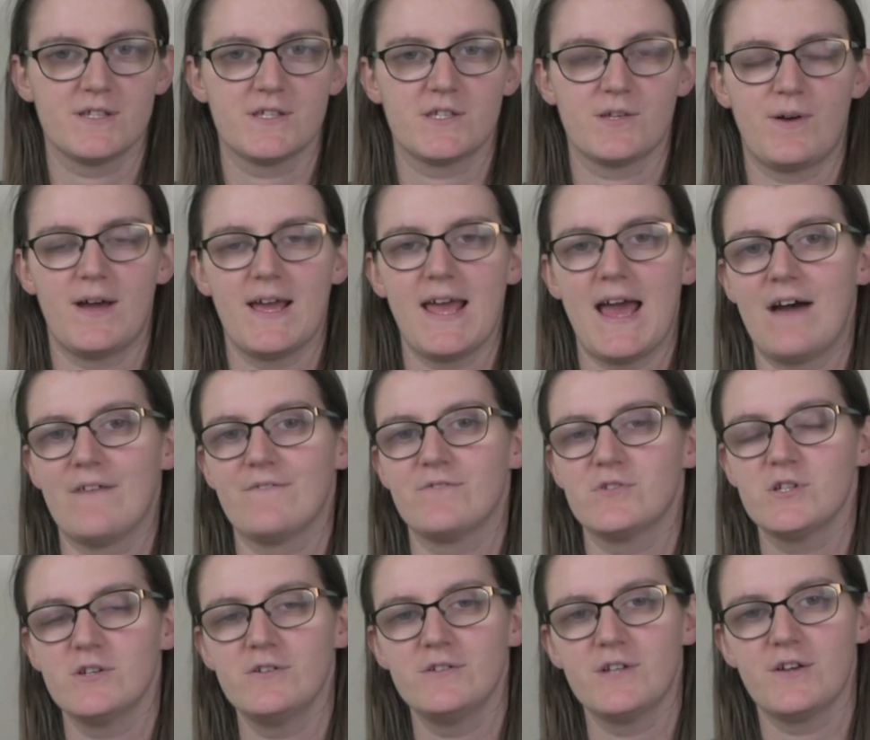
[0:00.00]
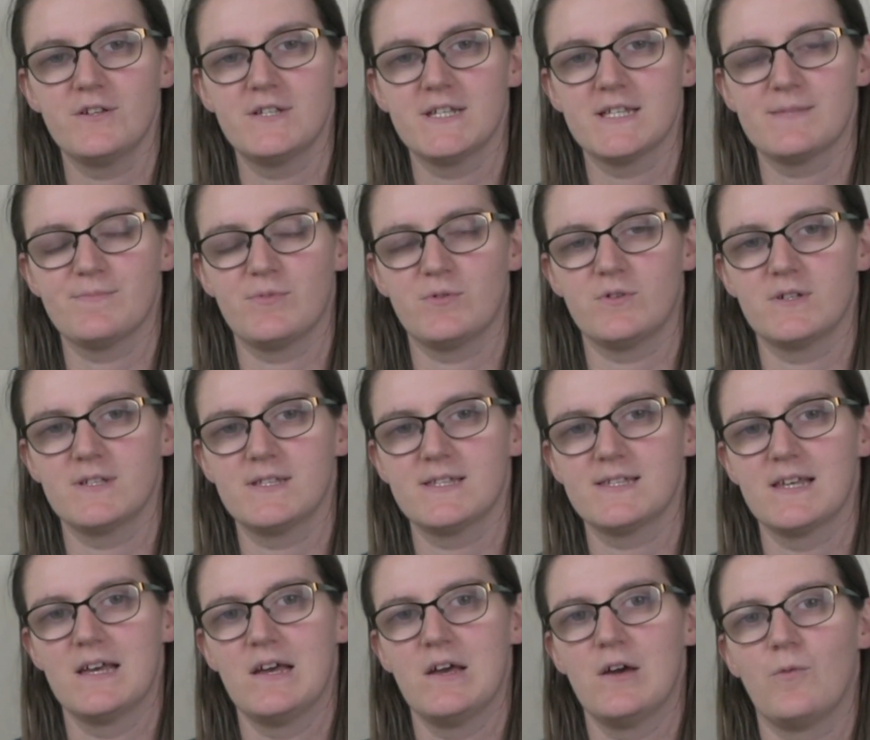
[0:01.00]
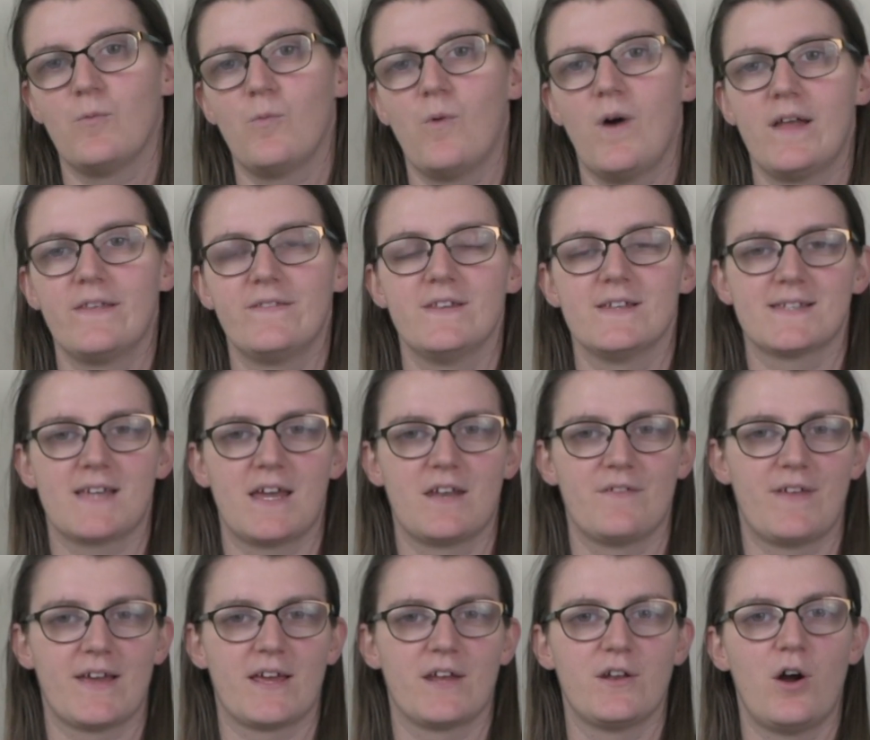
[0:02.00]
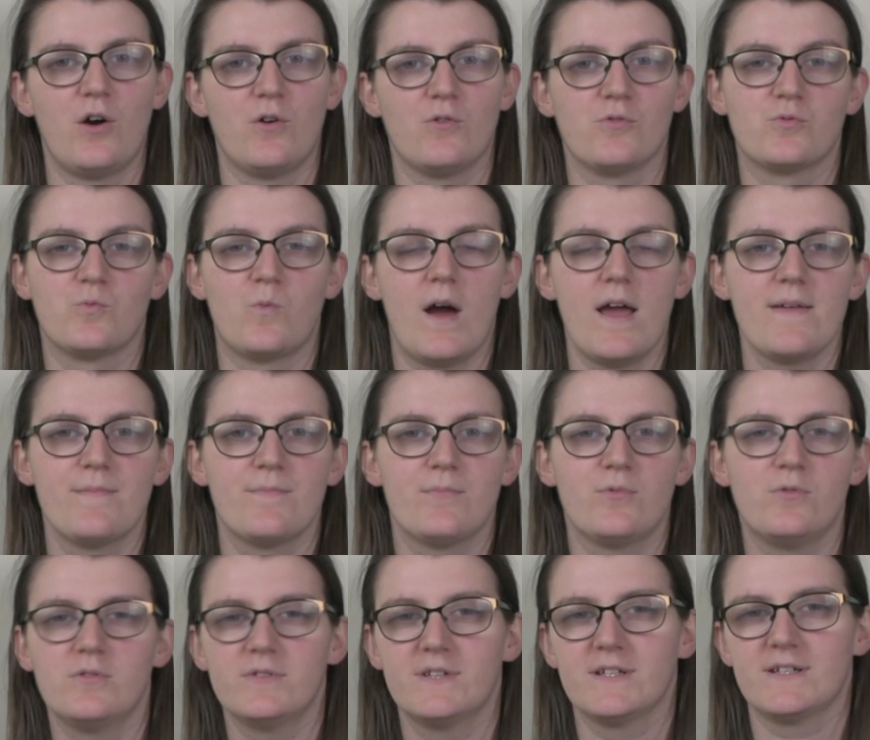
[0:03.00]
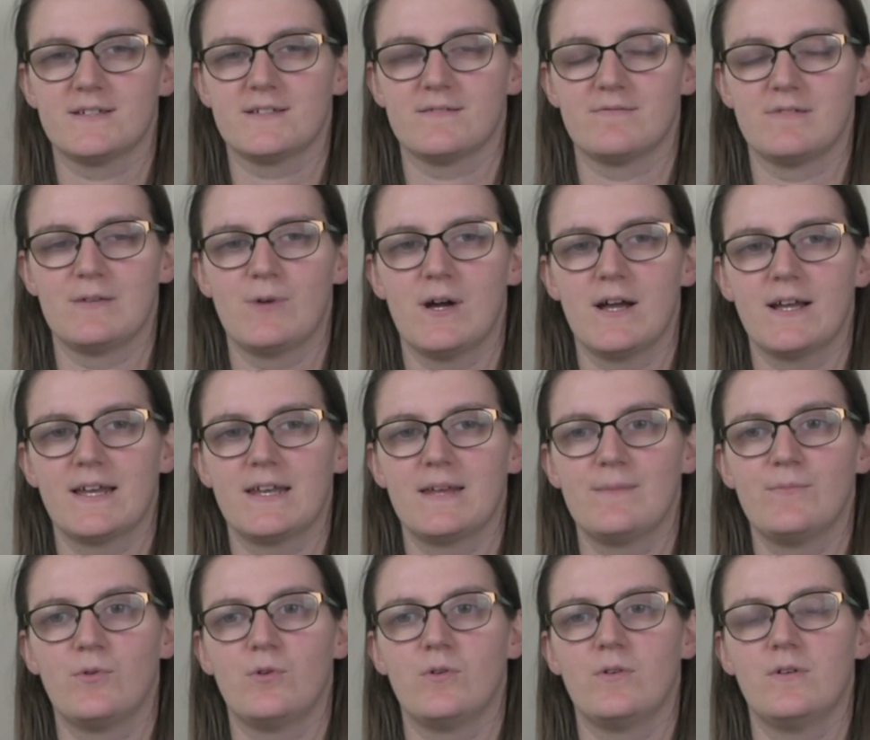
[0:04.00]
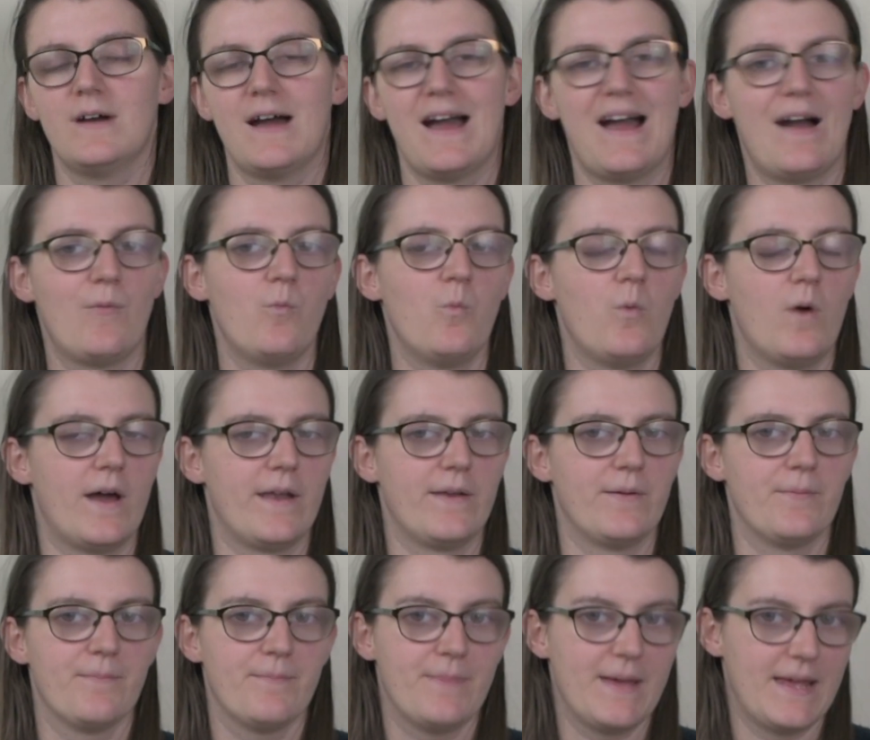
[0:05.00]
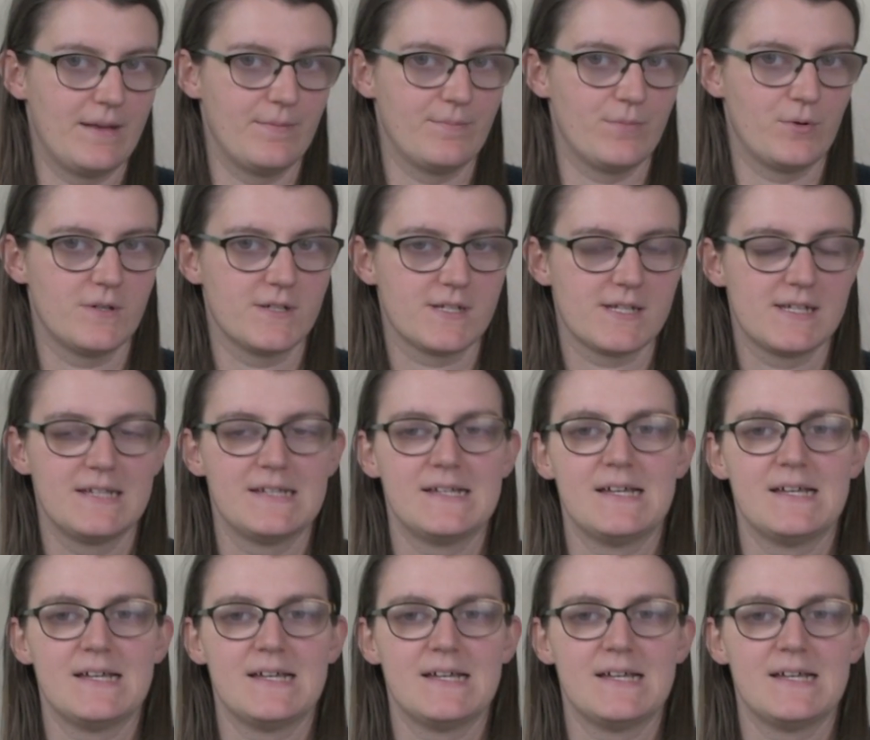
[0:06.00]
So I have 2 notice boards, one that's kind of like an old whiteboard that doesn't really work anymore, and one pin board.